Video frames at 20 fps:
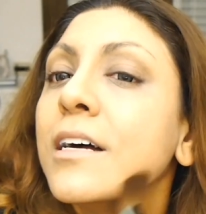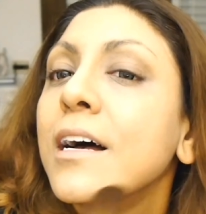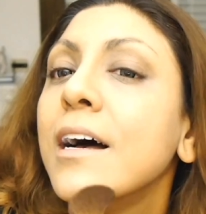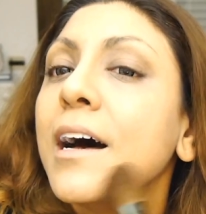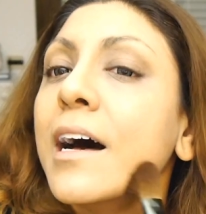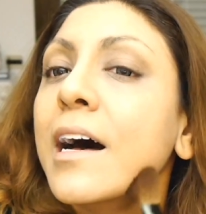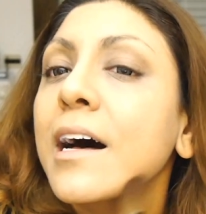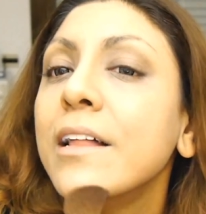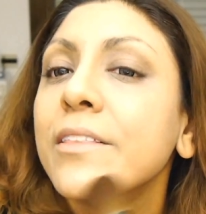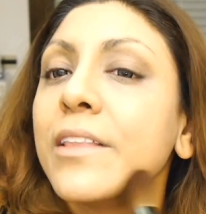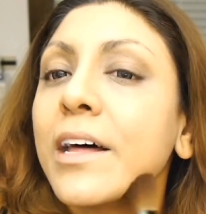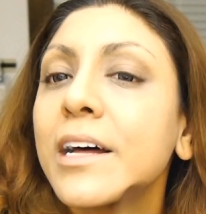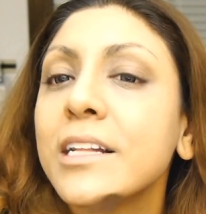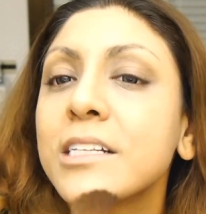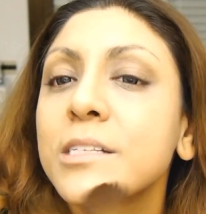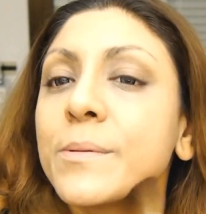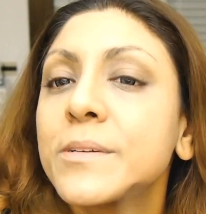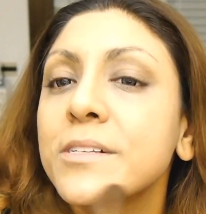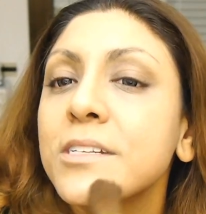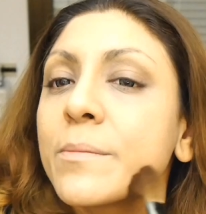and
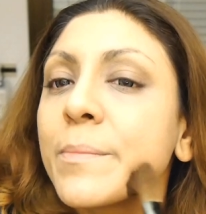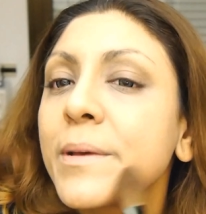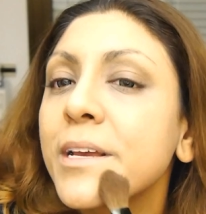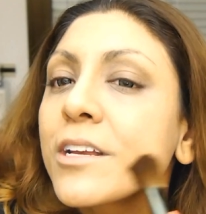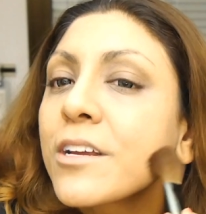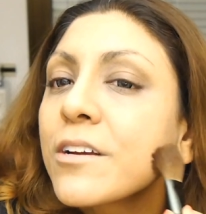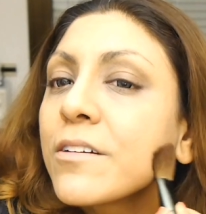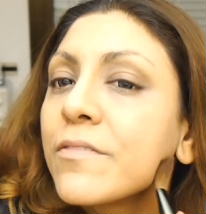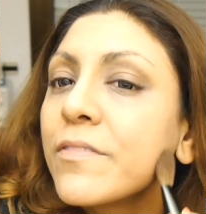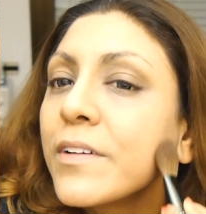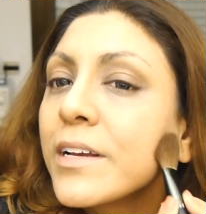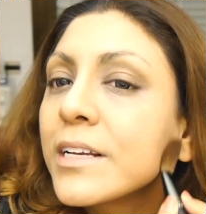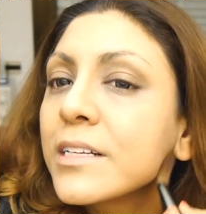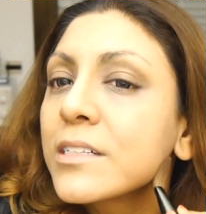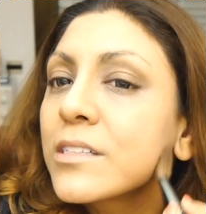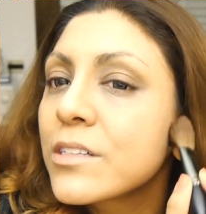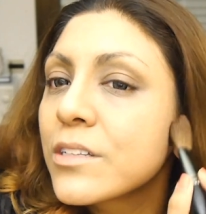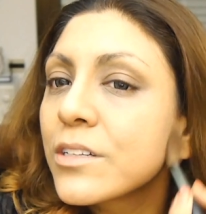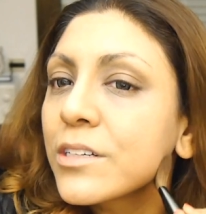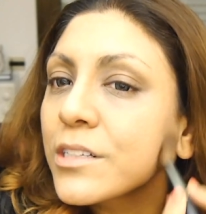that's supposed to make your
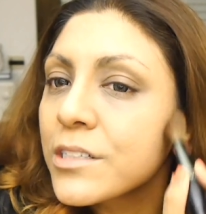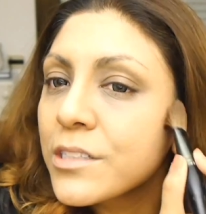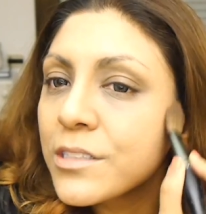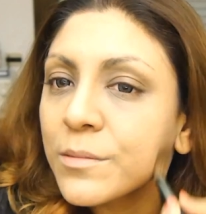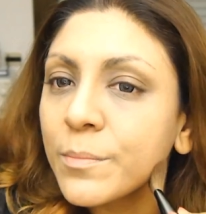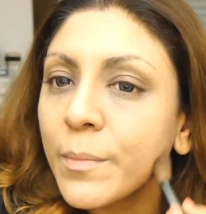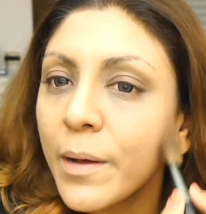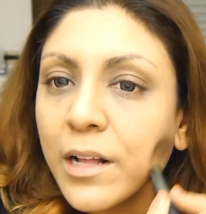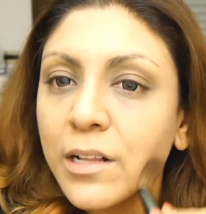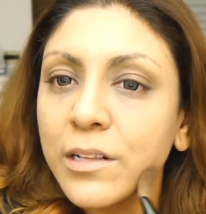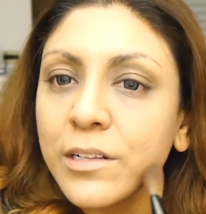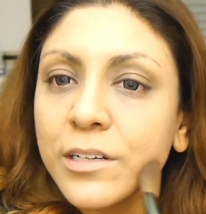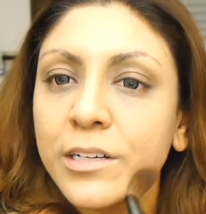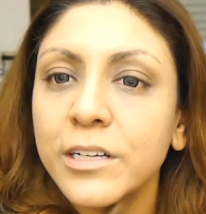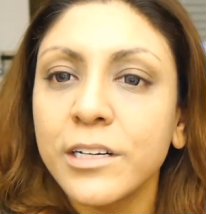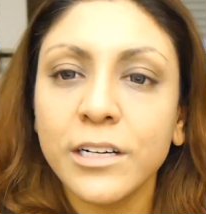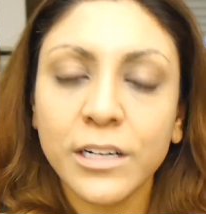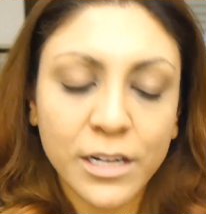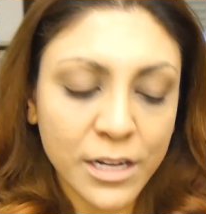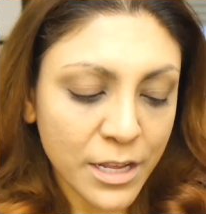face look
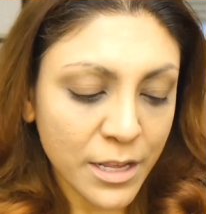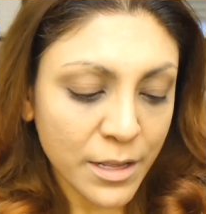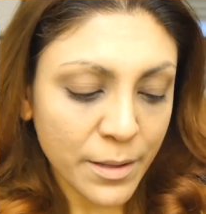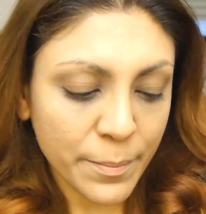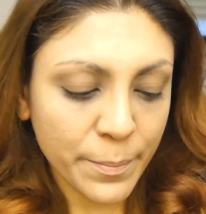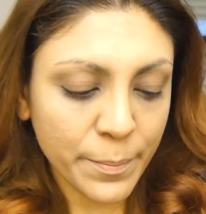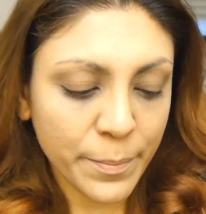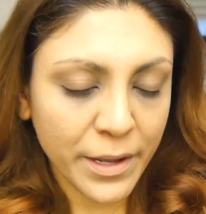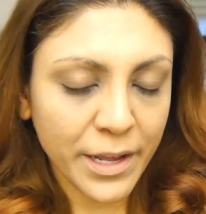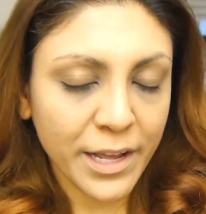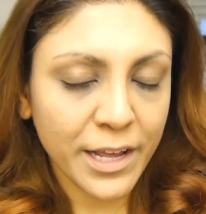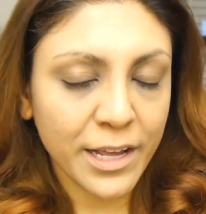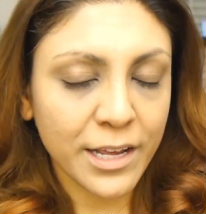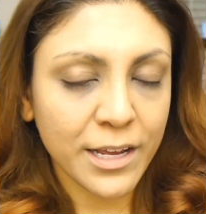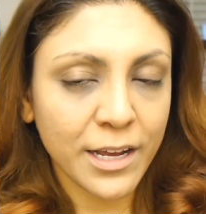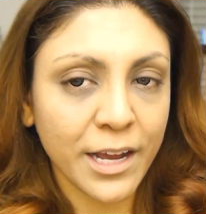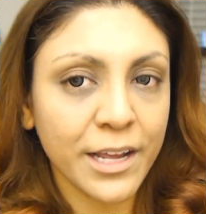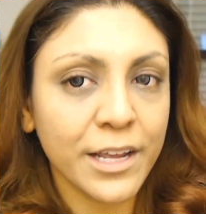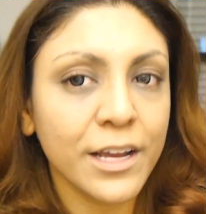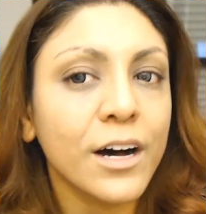smaller,
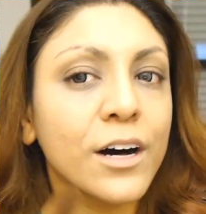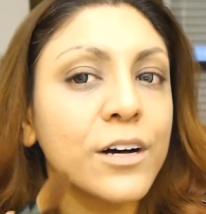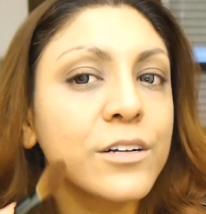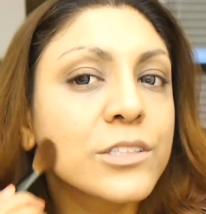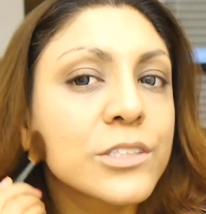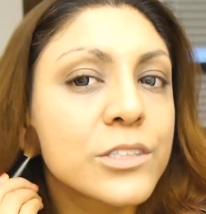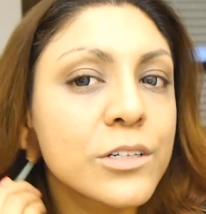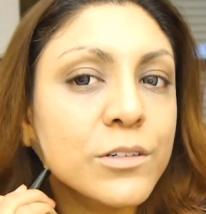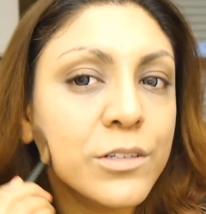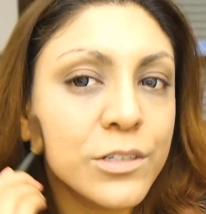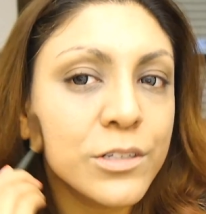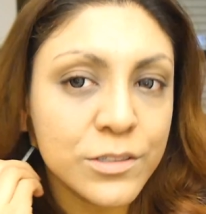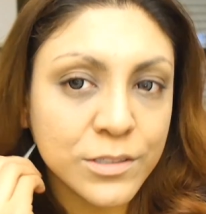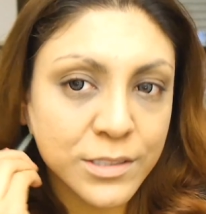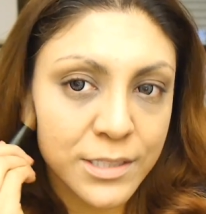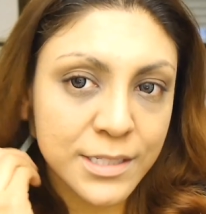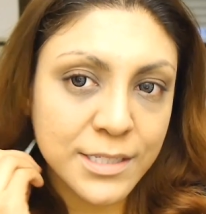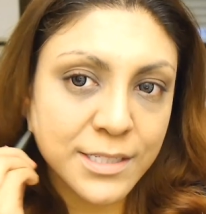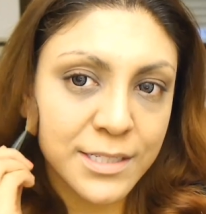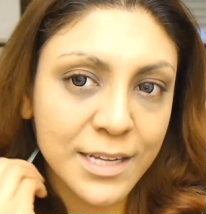but I also
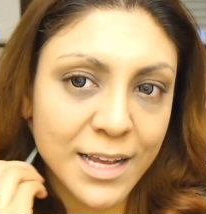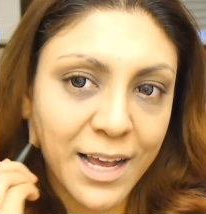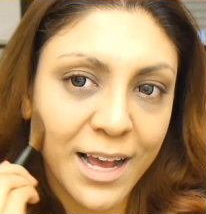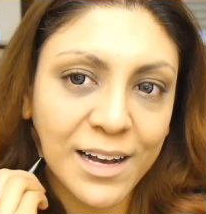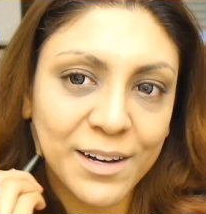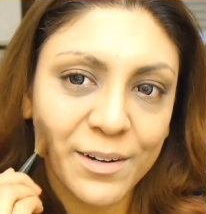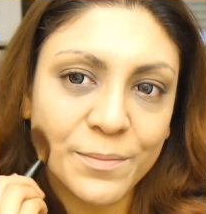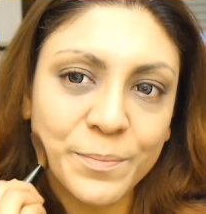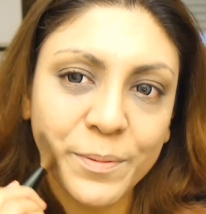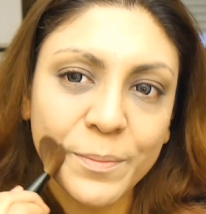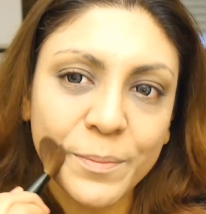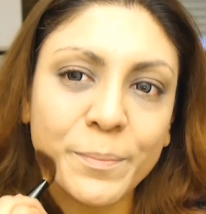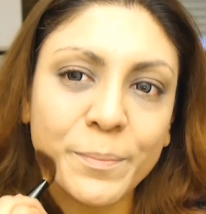use it to help